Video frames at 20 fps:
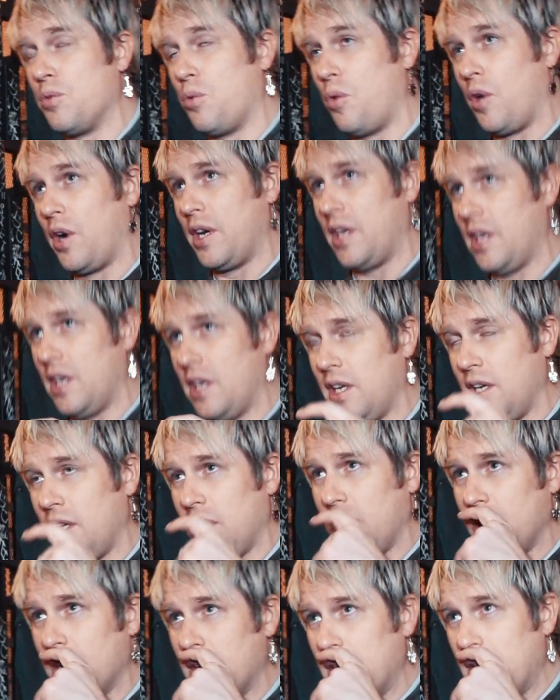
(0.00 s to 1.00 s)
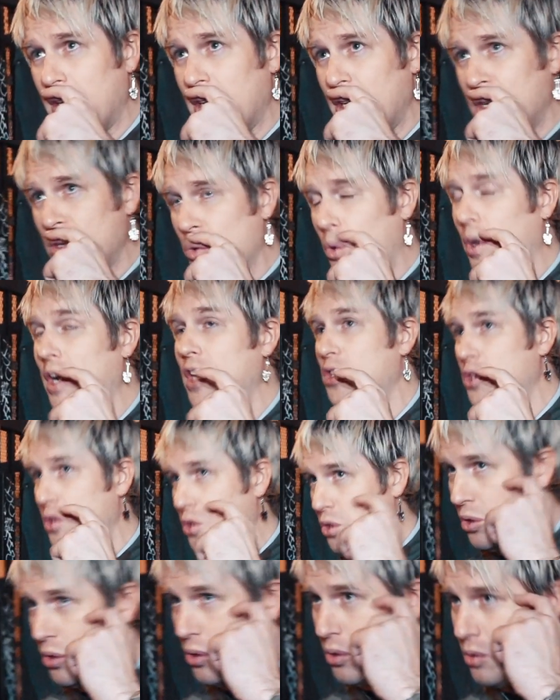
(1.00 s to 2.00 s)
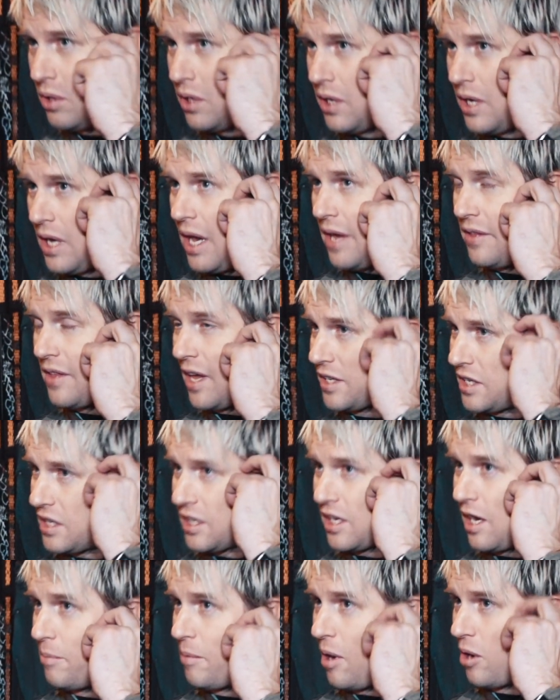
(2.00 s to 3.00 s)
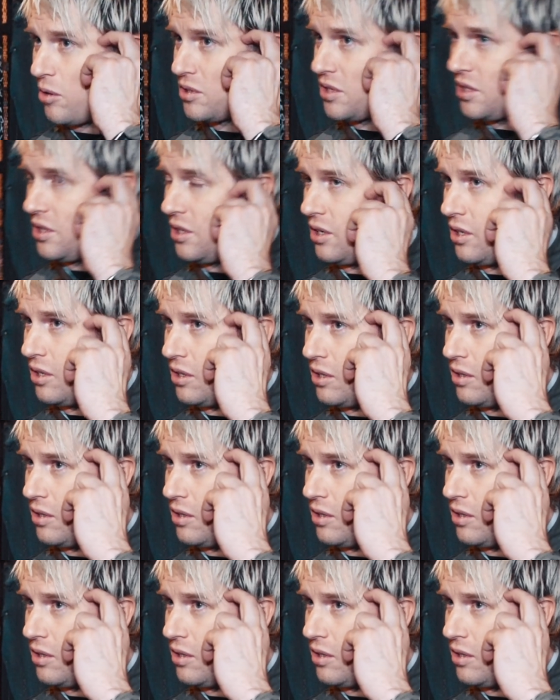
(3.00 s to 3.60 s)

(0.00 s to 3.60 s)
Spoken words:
2022. That didn't come out till